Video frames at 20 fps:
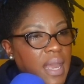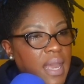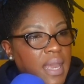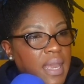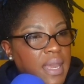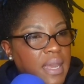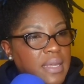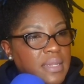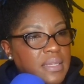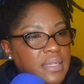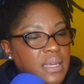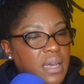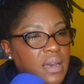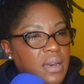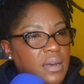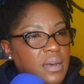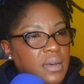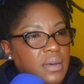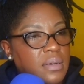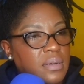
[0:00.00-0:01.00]
and
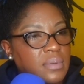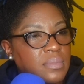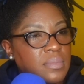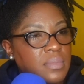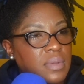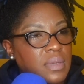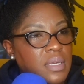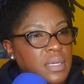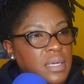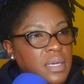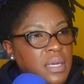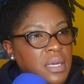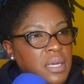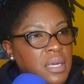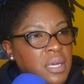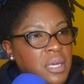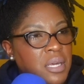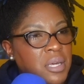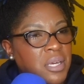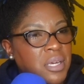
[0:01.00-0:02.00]
um,
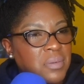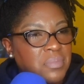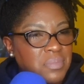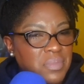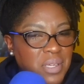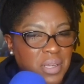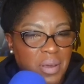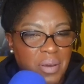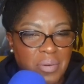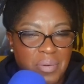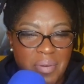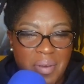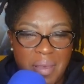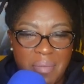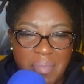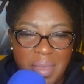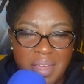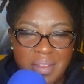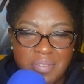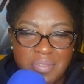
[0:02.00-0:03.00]
you know,
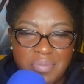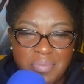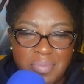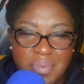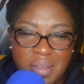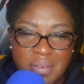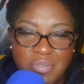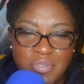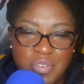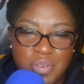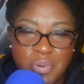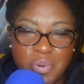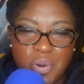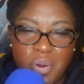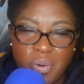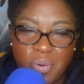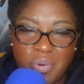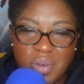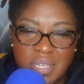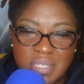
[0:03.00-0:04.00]
I made a, a few
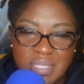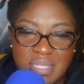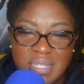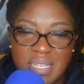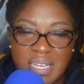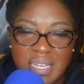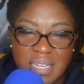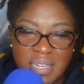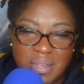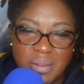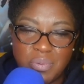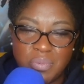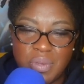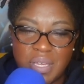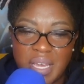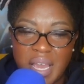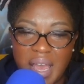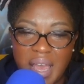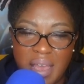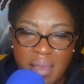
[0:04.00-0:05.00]
coins at the end of the
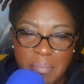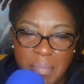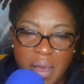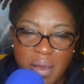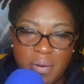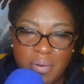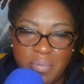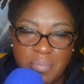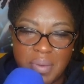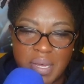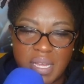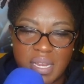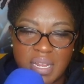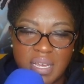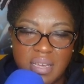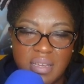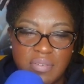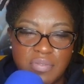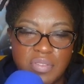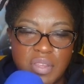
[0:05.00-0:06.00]
week. I had my own
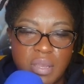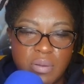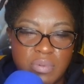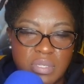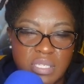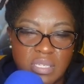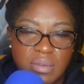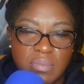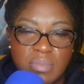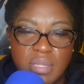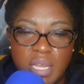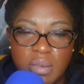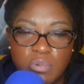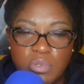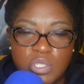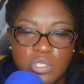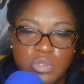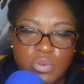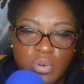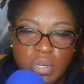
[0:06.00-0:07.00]
money. If there was something that
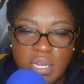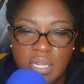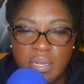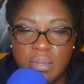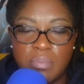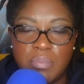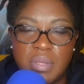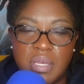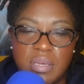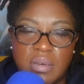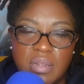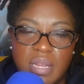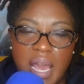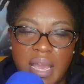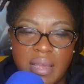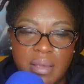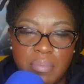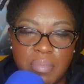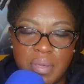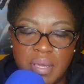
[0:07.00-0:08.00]
was short in a bill,
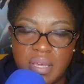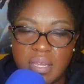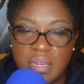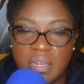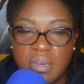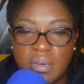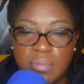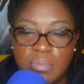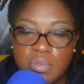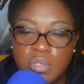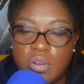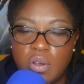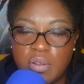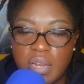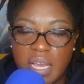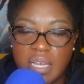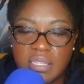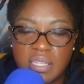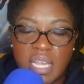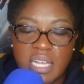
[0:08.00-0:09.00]
I could pick it up. You
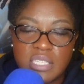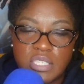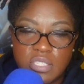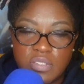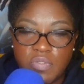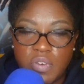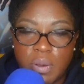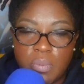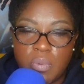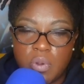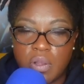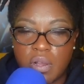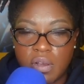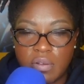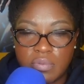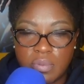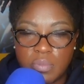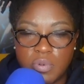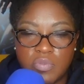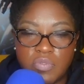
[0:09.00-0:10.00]
know, that that just felt more
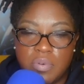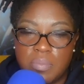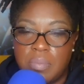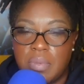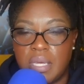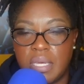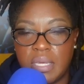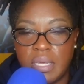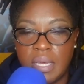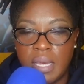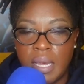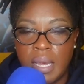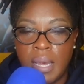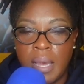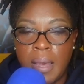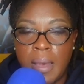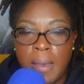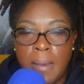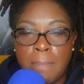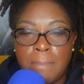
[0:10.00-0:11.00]
comfortable for me.
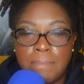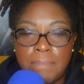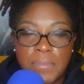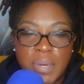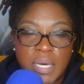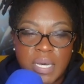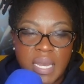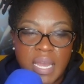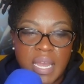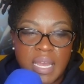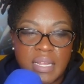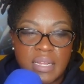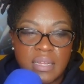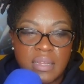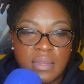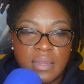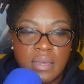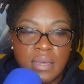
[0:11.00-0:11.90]
But